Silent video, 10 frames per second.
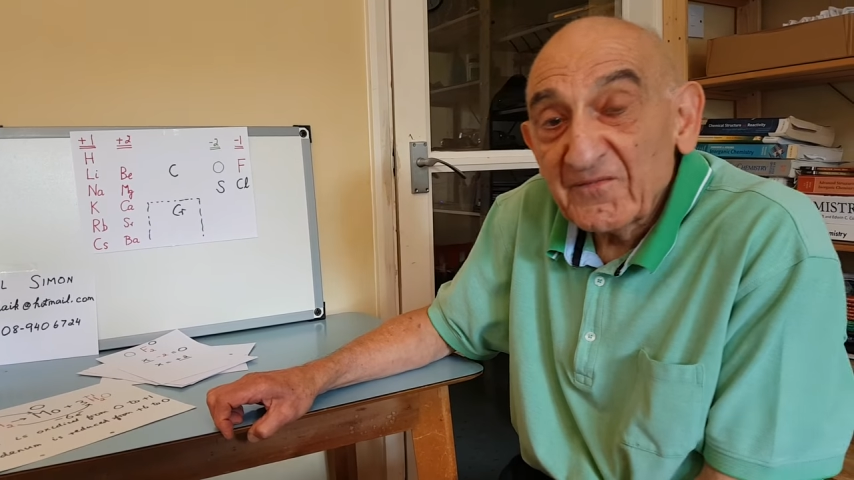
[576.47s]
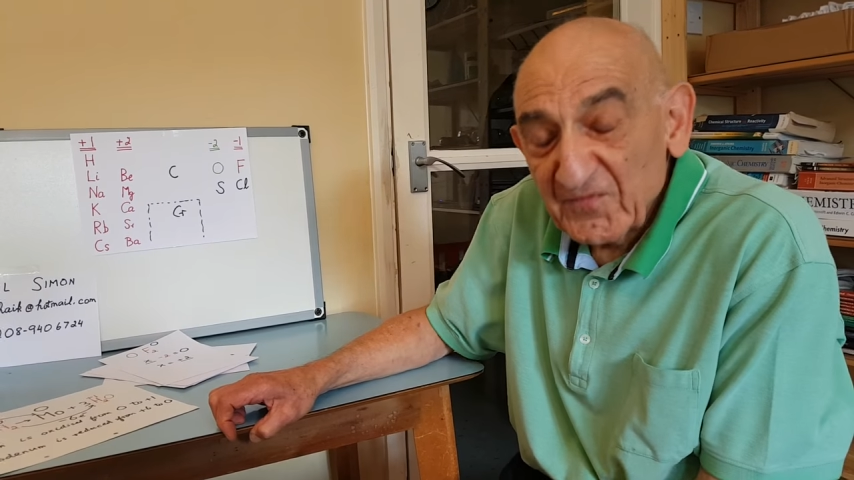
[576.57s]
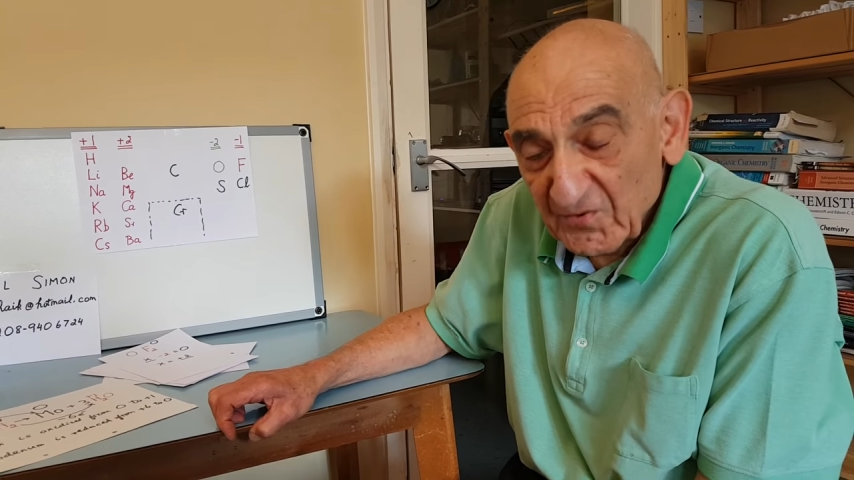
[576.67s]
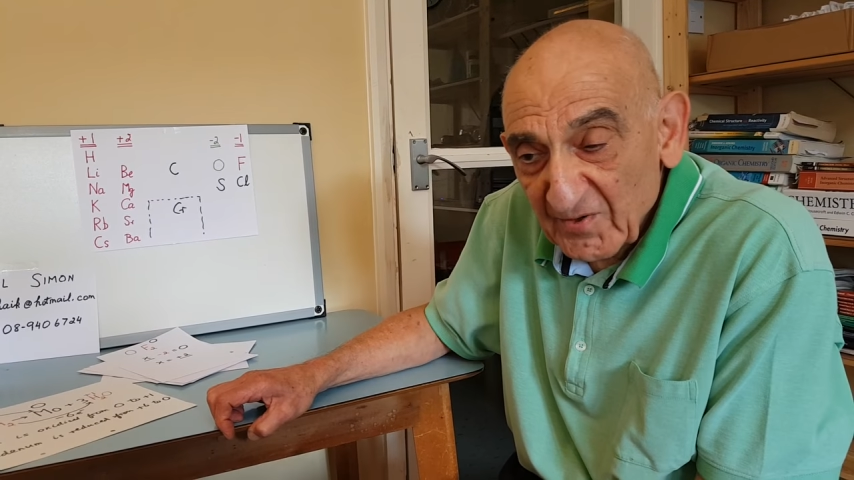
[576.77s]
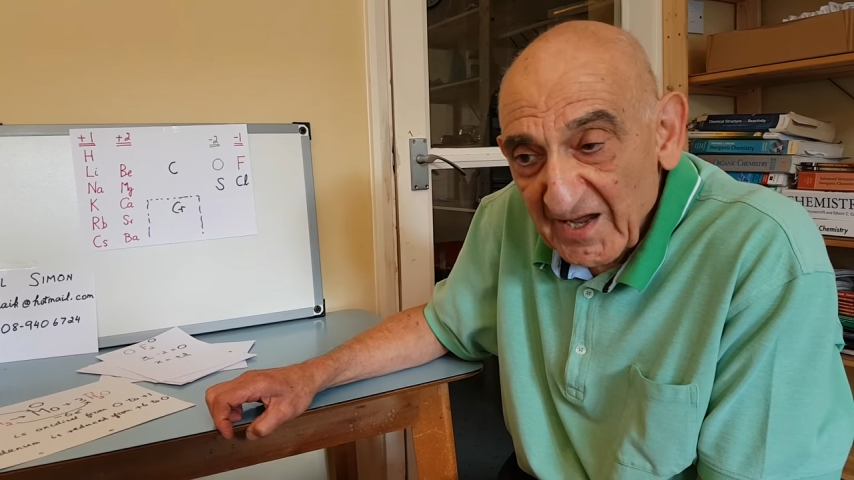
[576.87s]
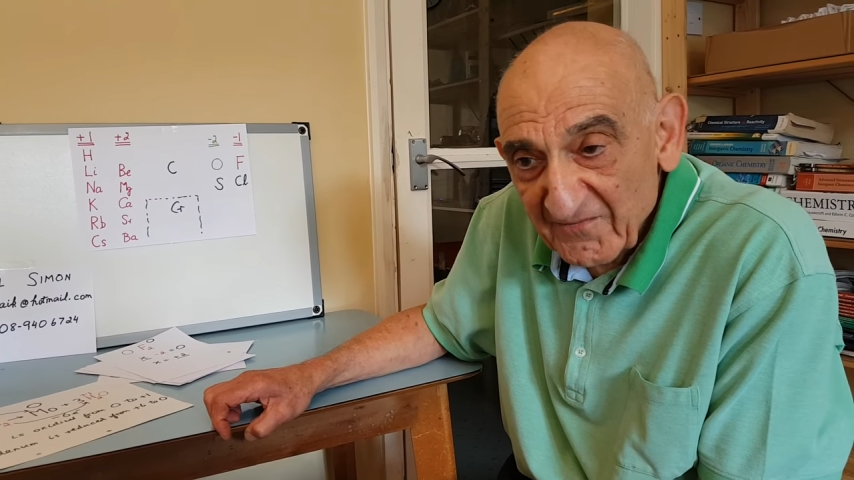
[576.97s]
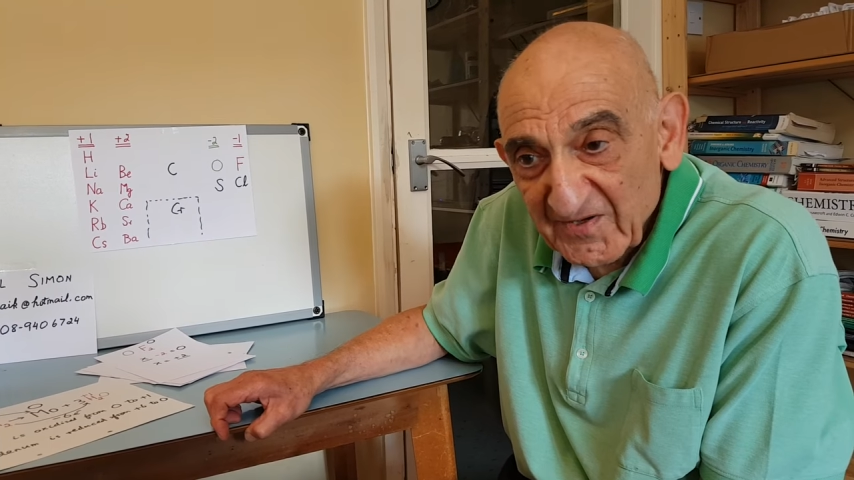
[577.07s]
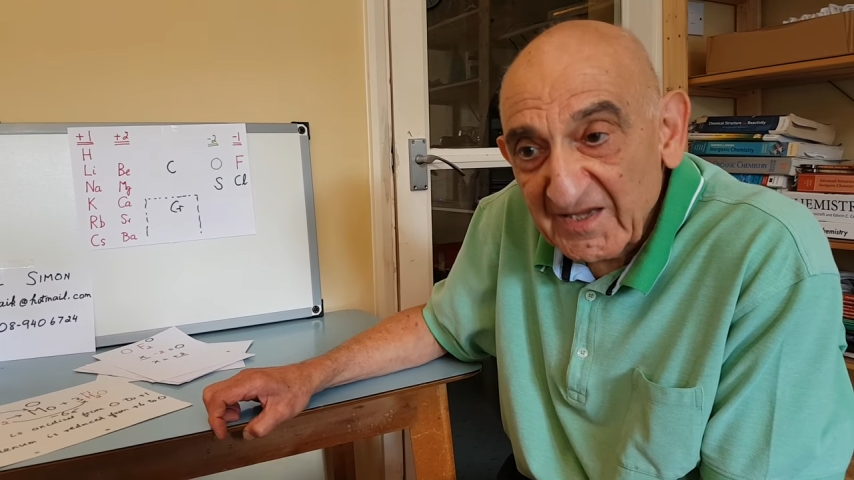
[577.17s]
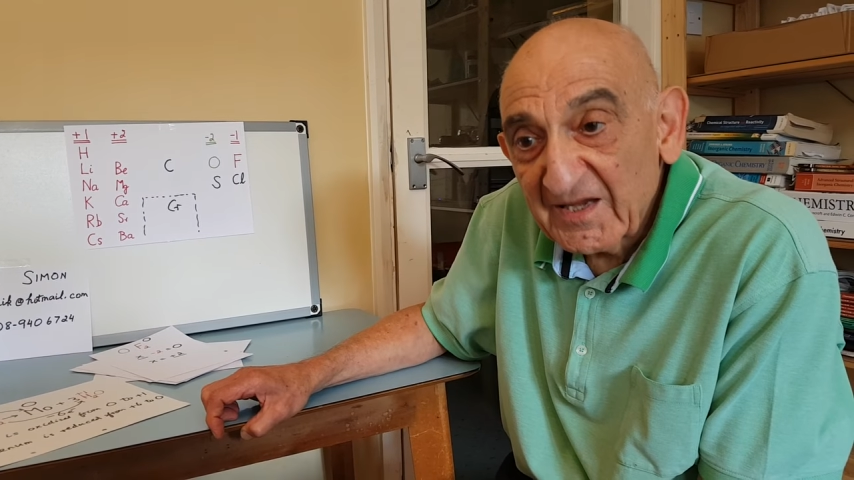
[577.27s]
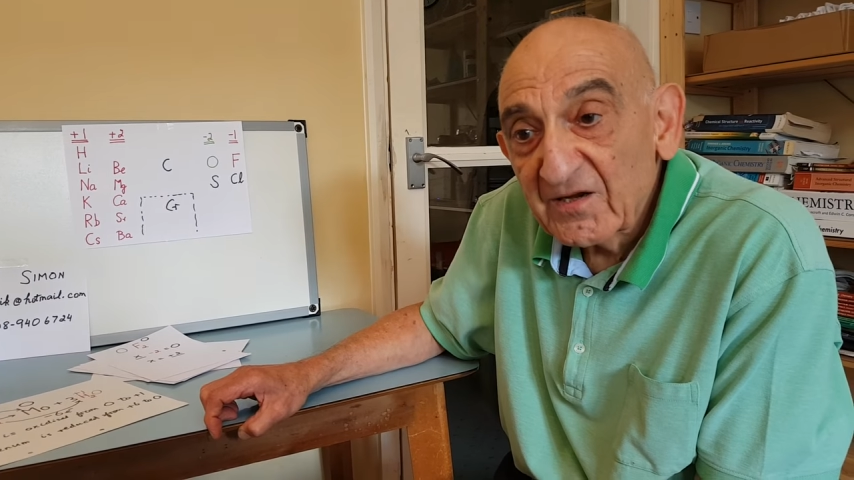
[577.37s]
if you have
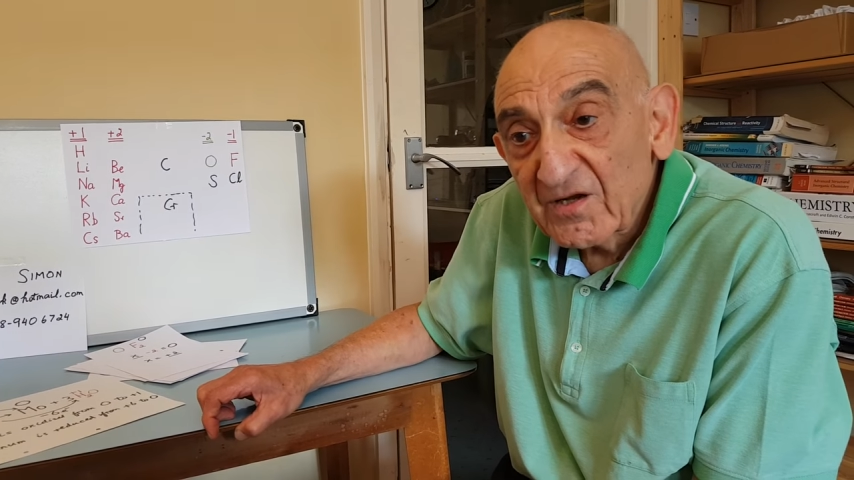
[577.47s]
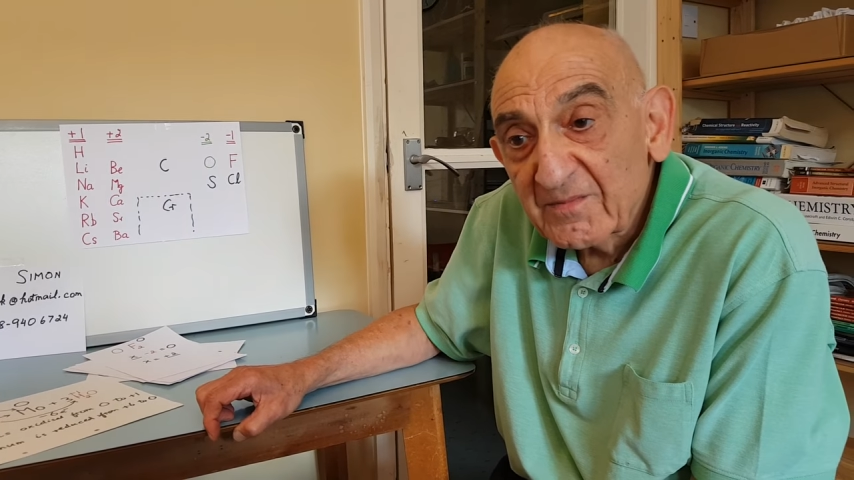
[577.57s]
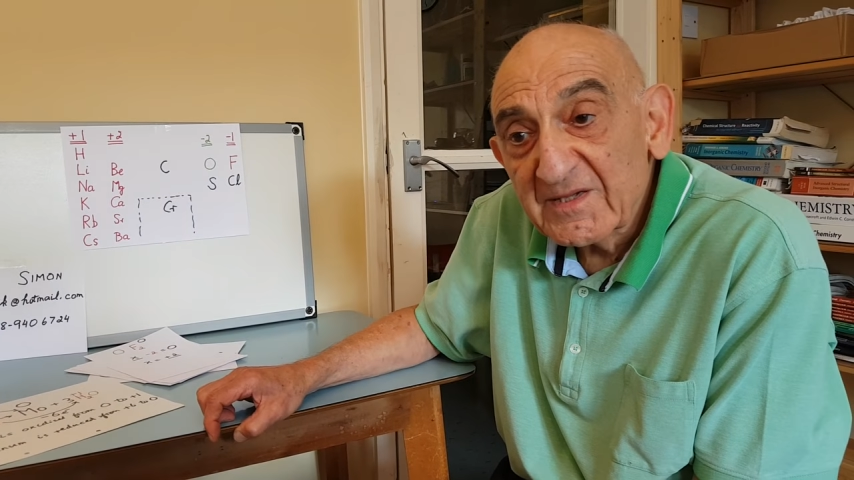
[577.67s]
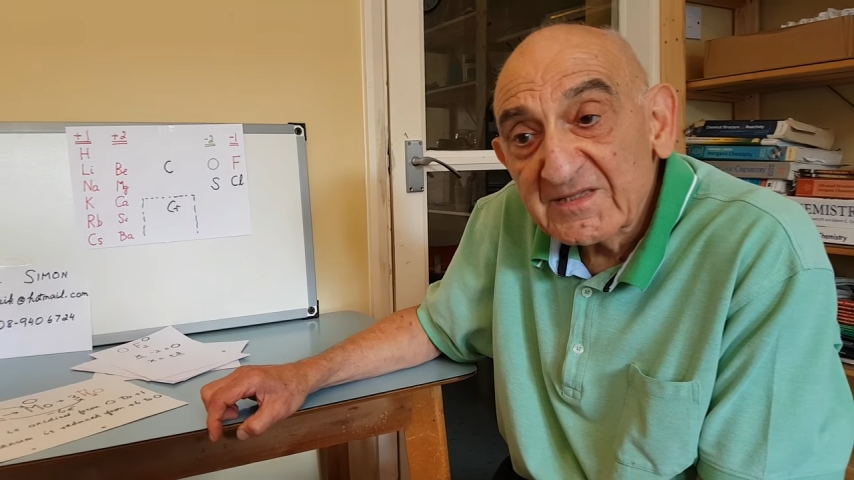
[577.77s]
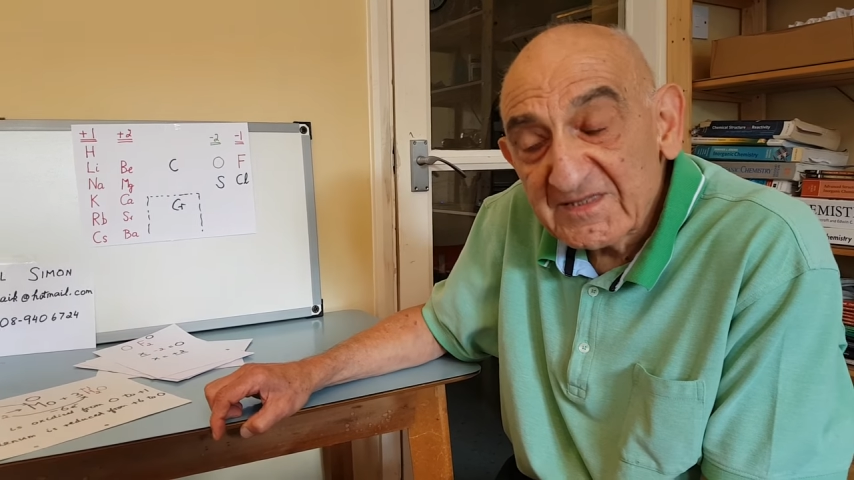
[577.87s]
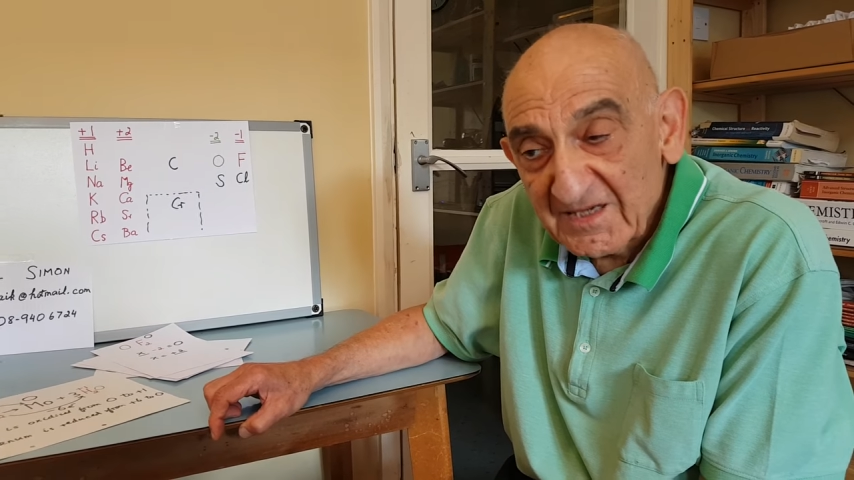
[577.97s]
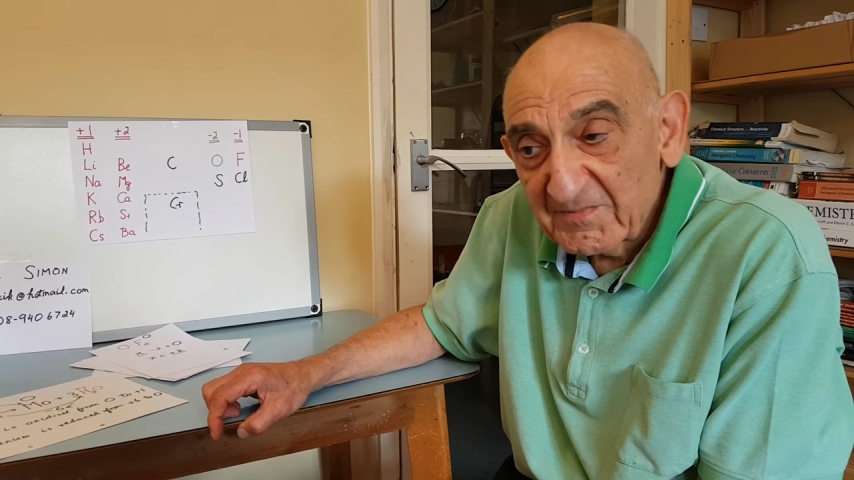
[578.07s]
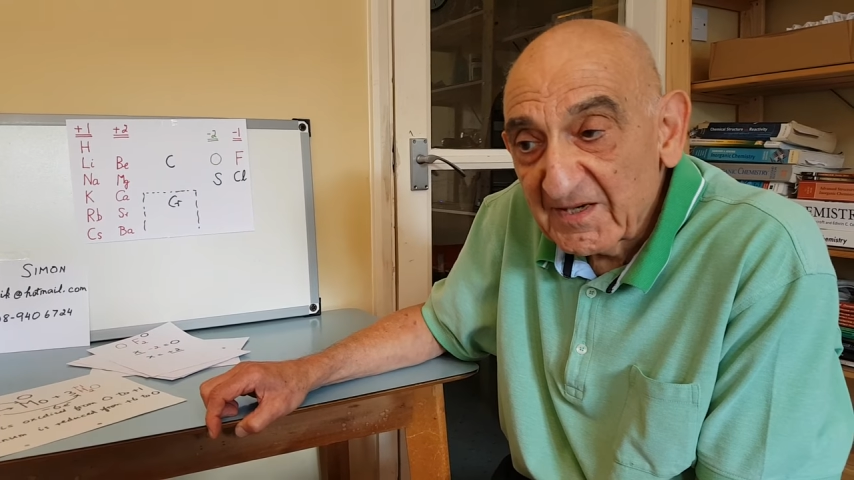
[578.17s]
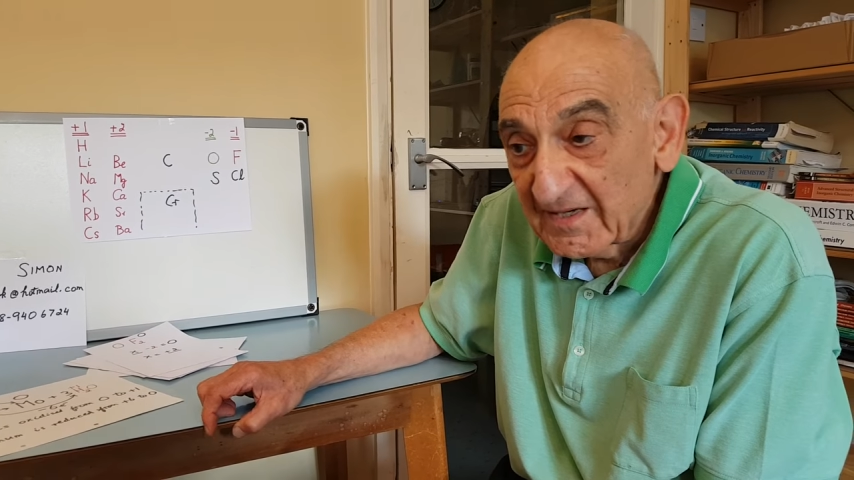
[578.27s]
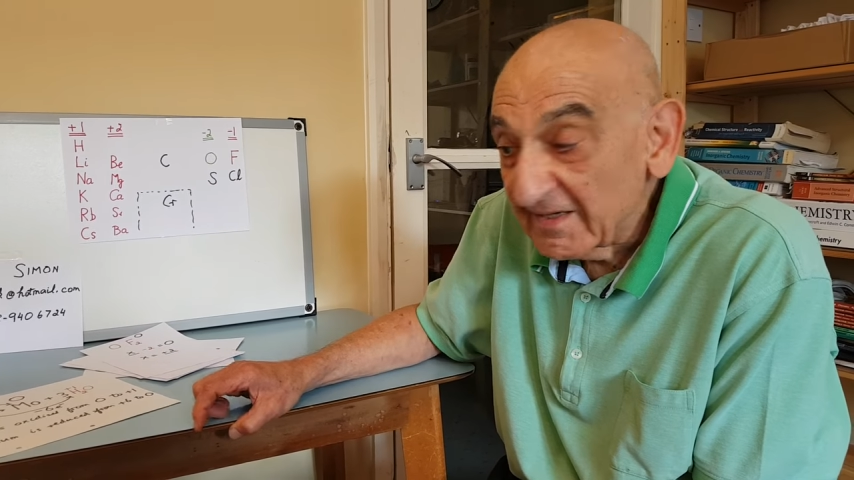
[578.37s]
any comments. I'd
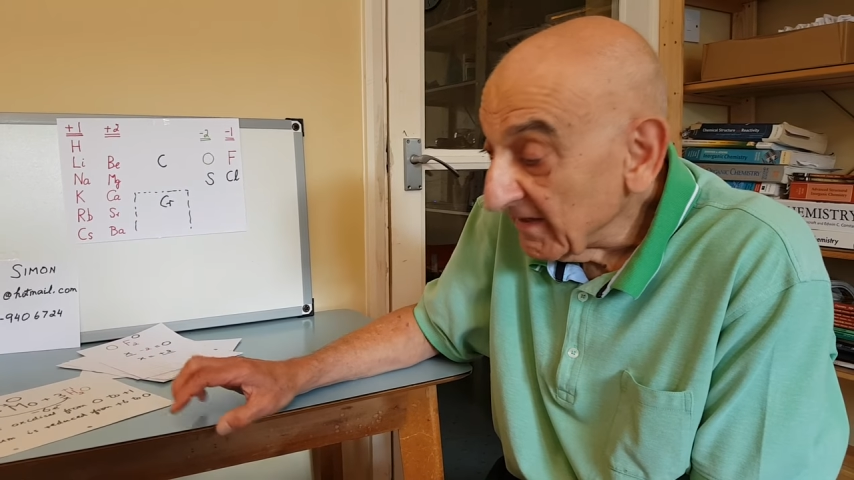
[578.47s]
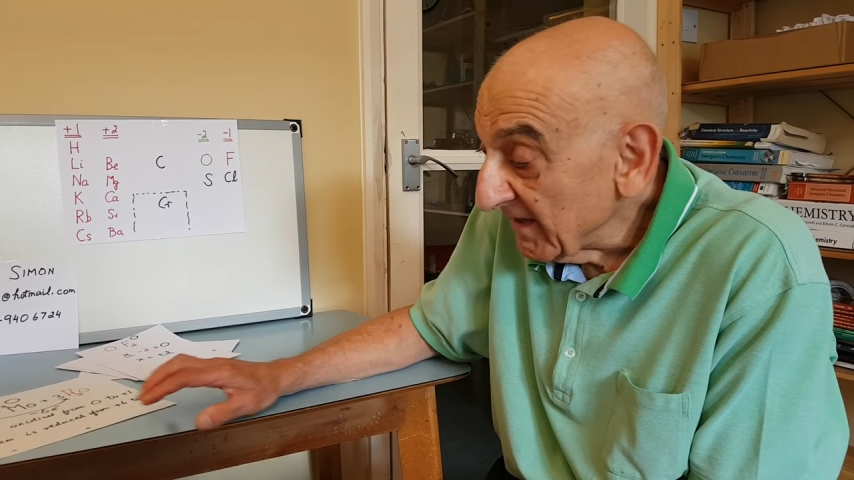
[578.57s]
be